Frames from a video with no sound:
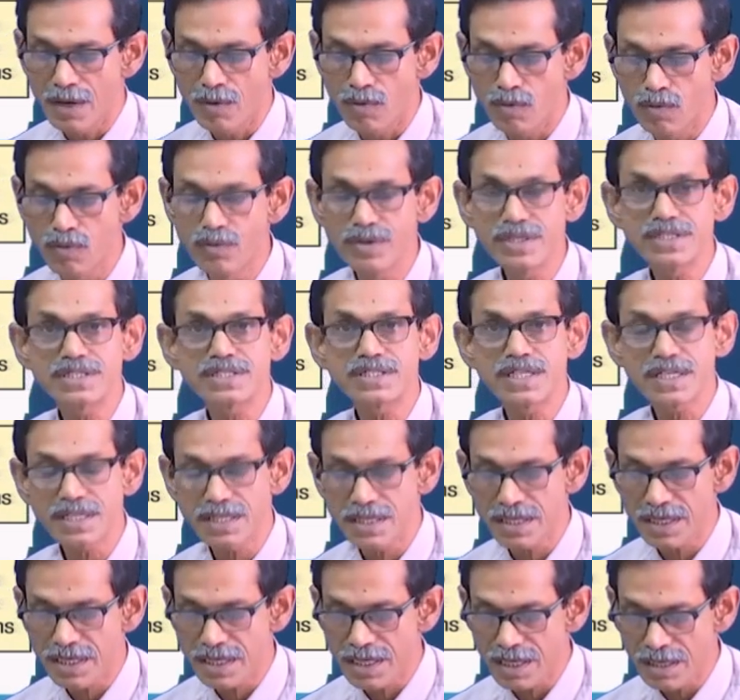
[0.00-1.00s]
Who is
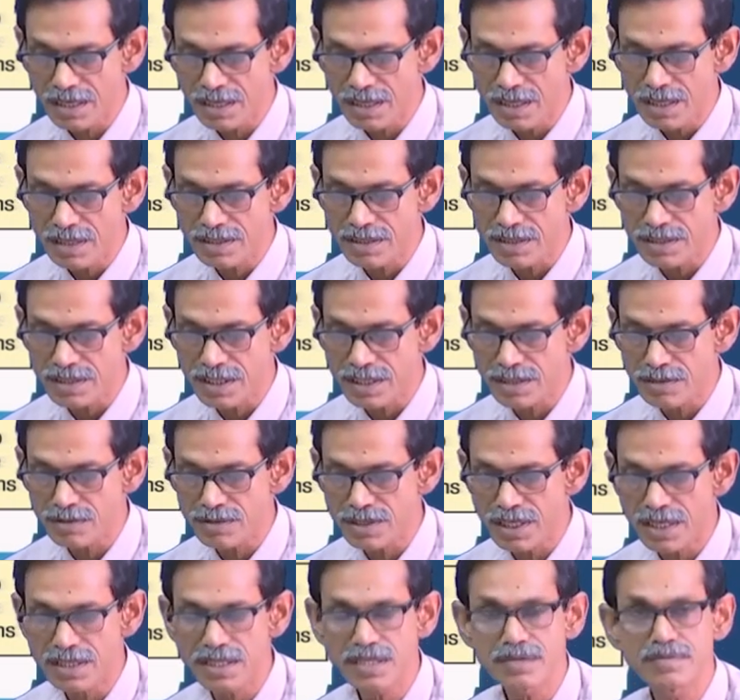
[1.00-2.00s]
taking care? These
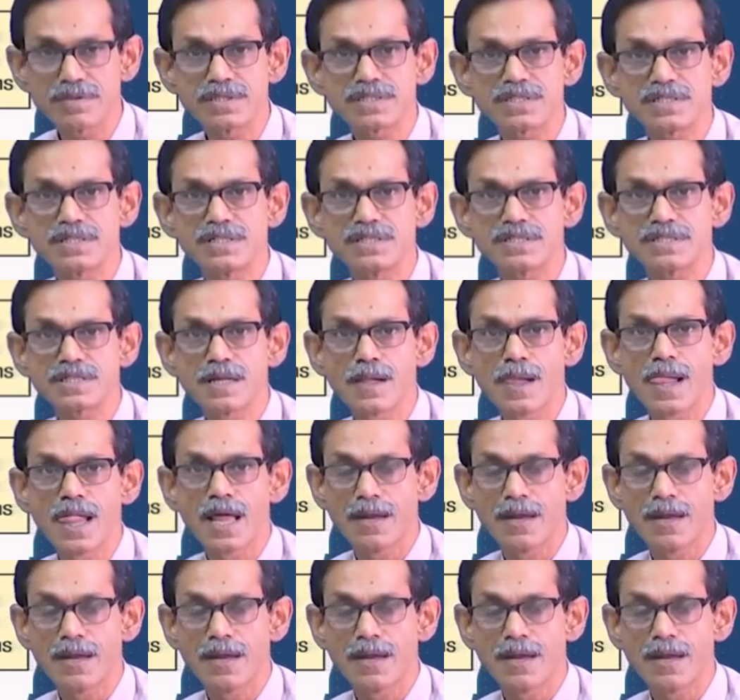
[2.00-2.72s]
endocytic vesicles,